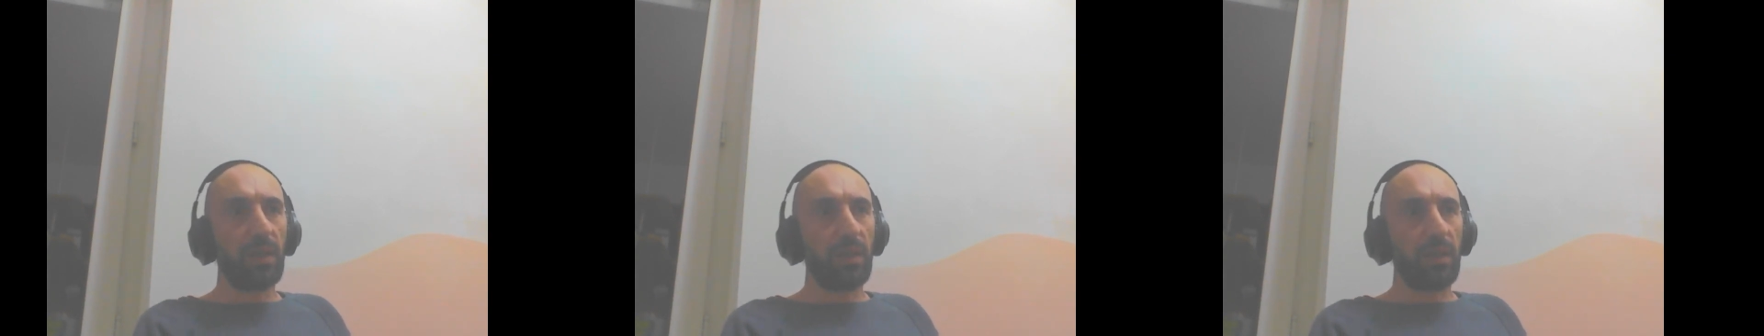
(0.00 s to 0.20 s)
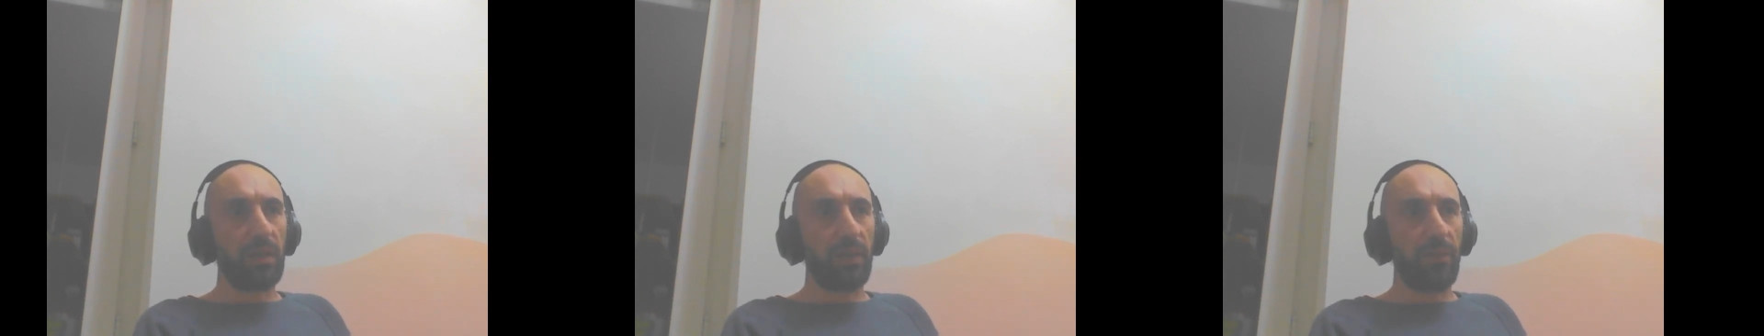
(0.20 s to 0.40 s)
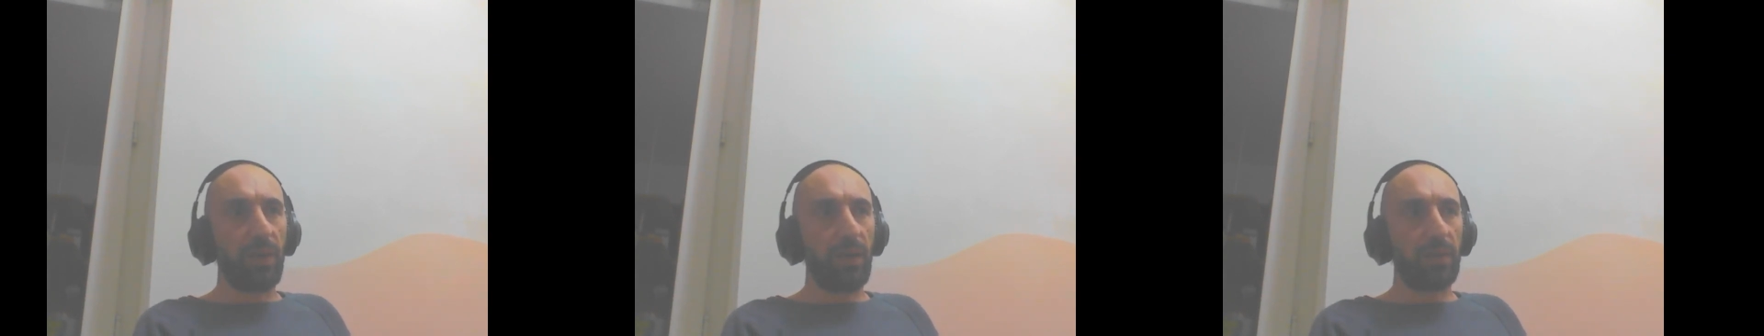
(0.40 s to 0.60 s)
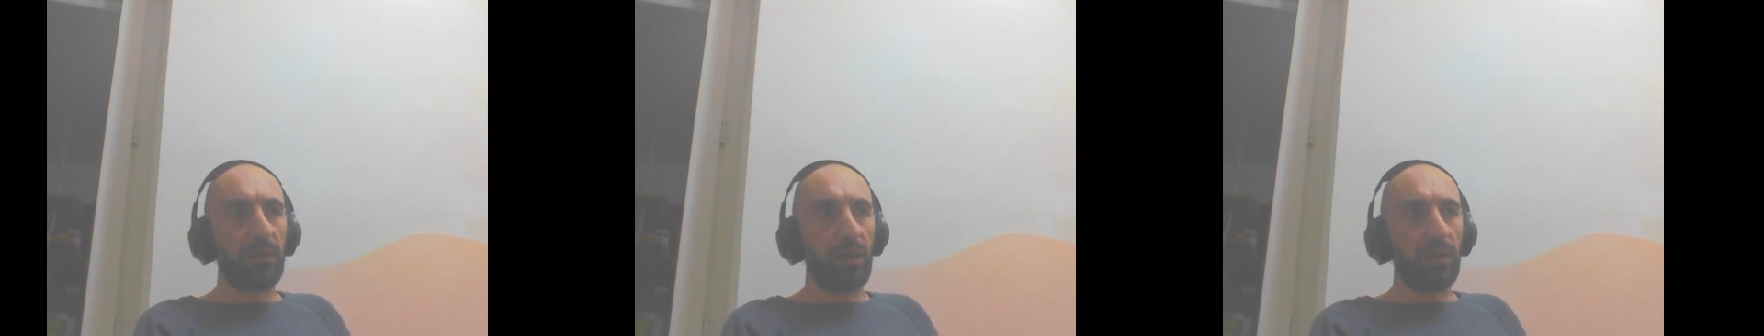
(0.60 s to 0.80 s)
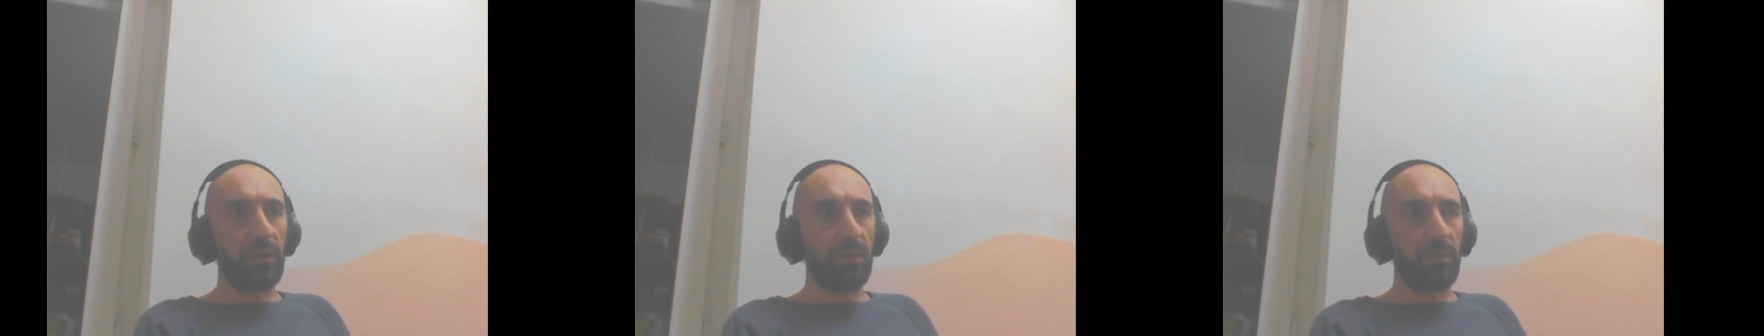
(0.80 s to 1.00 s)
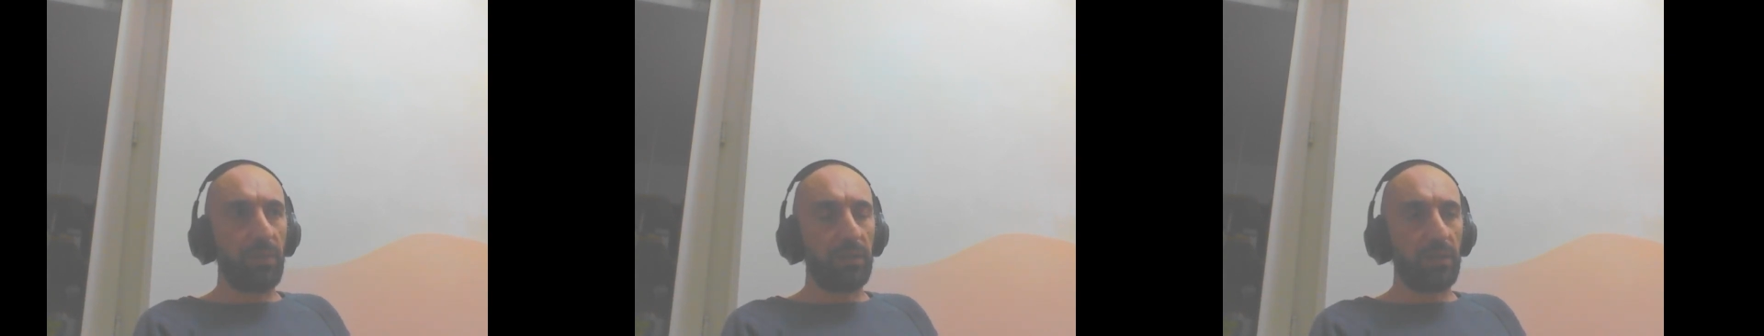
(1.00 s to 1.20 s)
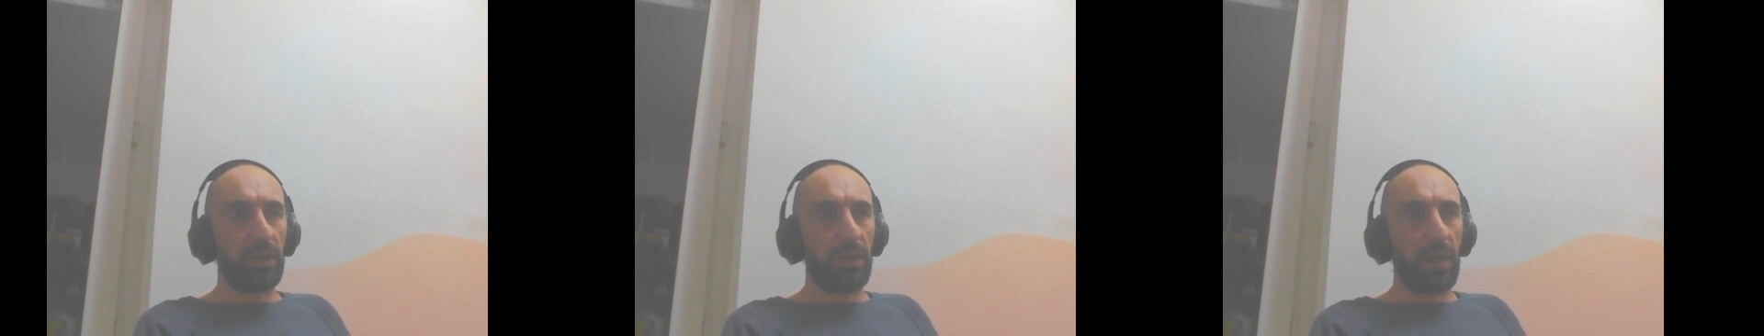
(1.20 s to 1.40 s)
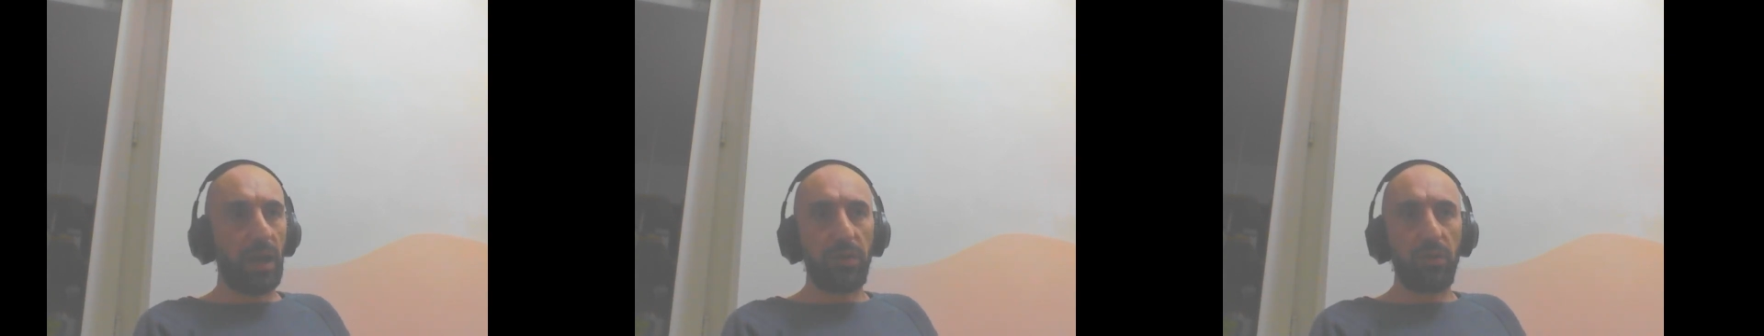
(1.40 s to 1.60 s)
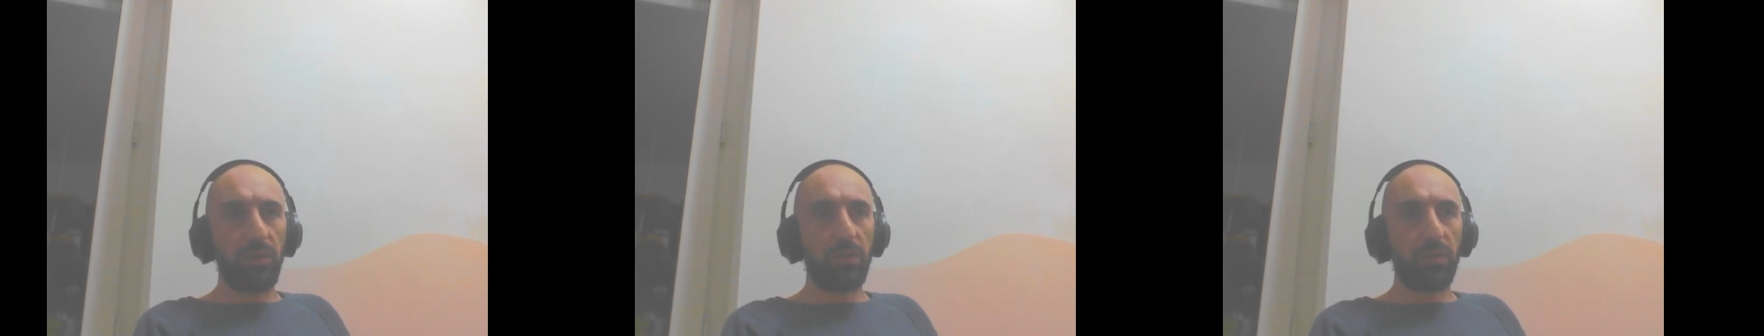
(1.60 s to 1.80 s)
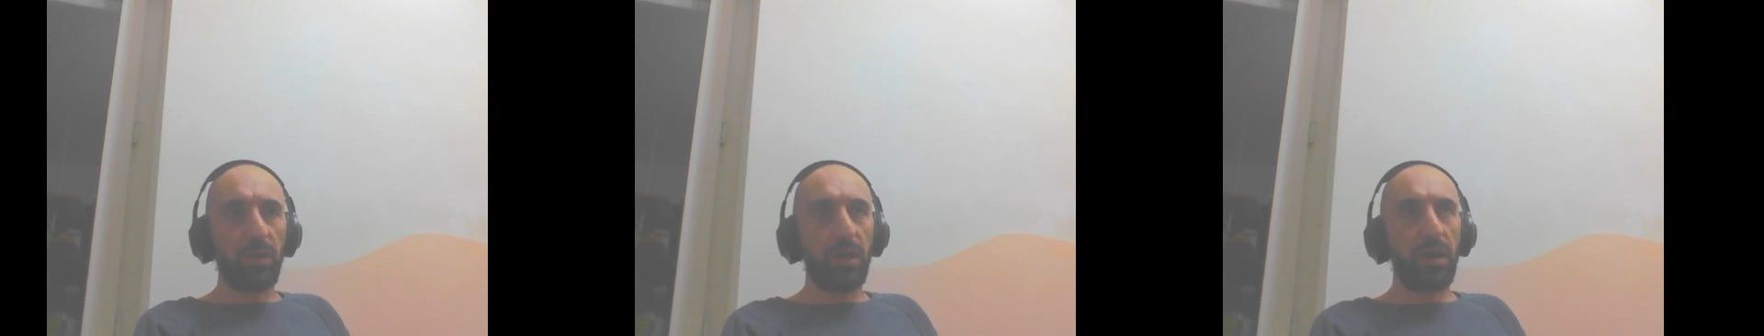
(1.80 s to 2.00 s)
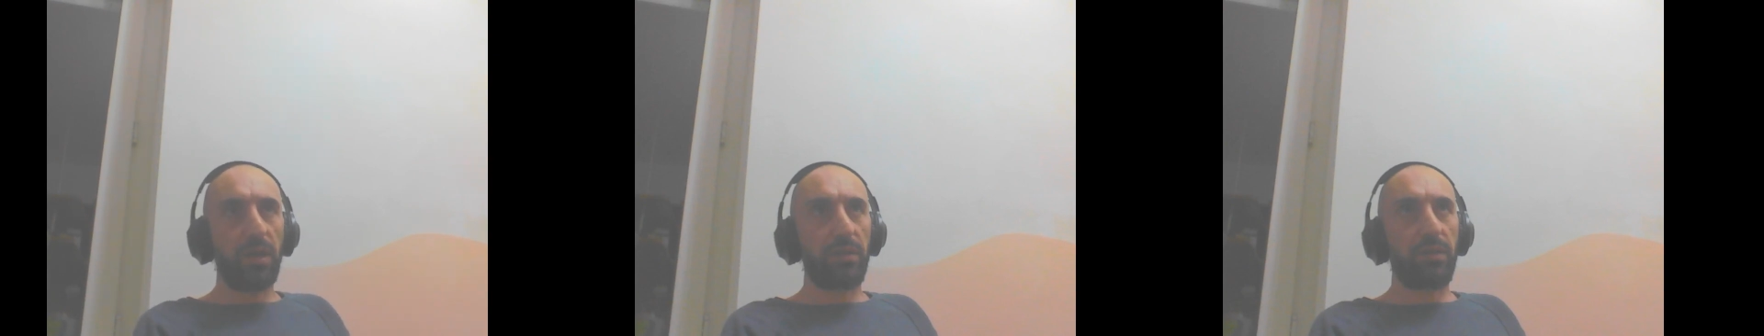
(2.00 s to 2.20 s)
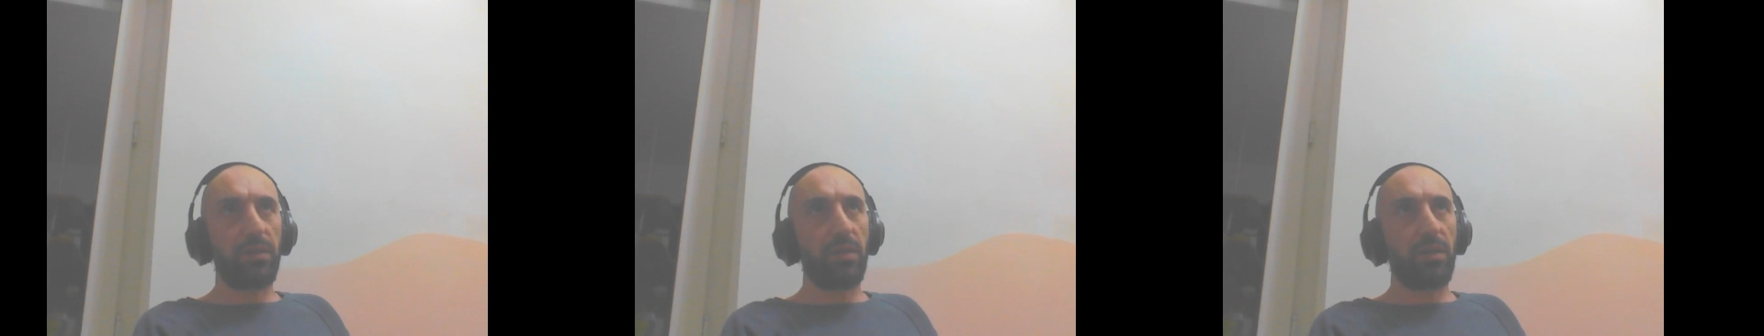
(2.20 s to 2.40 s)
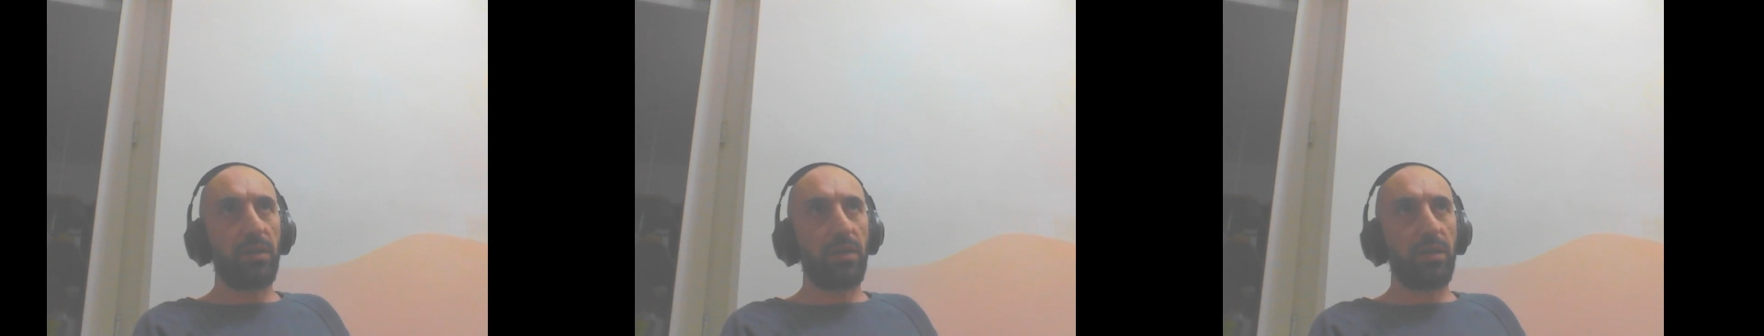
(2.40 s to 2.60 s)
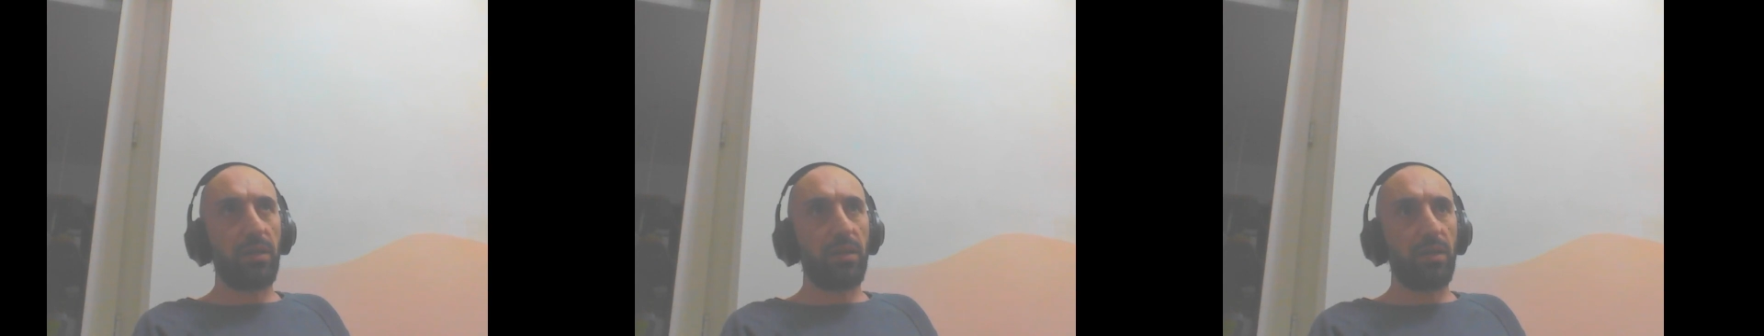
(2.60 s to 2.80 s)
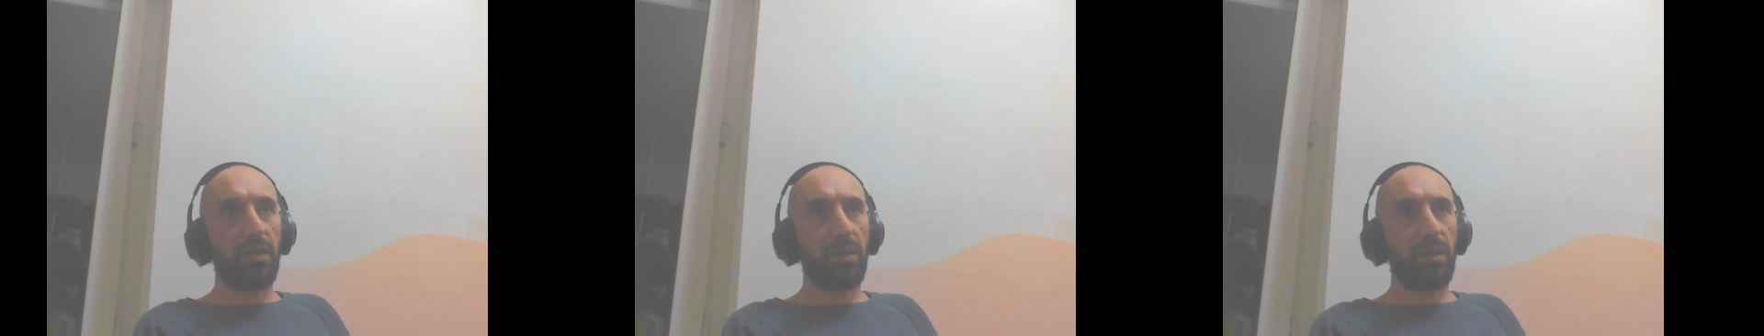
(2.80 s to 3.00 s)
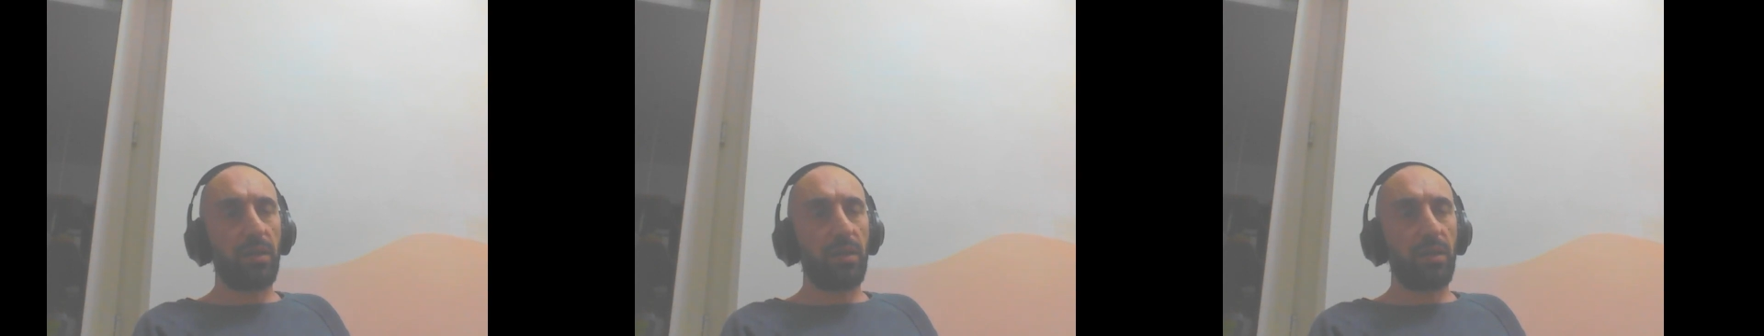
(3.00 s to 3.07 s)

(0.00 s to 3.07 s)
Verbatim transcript: The fact and matter, I don't collect. Uh,